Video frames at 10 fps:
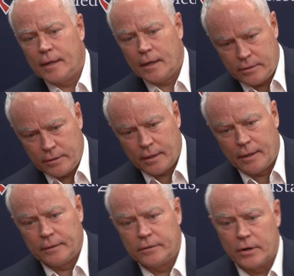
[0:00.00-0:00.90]
there anybody
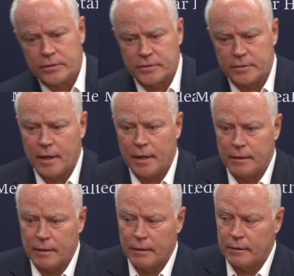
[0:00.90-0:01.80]
who just Carlson
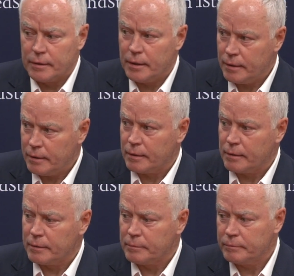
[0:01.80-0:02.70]
had
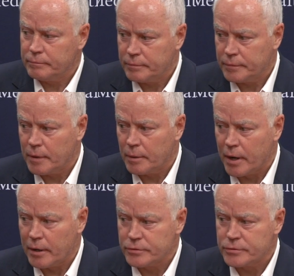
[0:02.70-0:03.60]
a
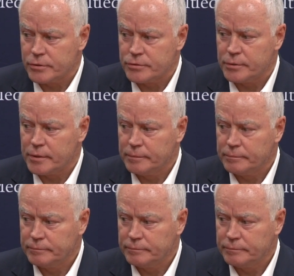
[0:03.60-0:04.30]
minor surgery.